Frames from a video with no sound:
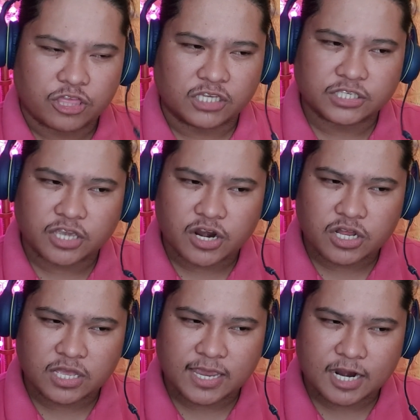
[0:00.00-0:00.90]
This
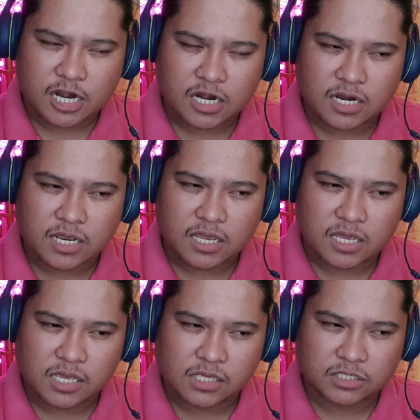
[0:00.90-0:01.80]
girl here
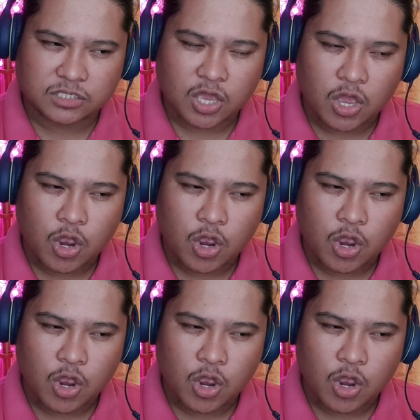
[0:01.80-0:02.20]
is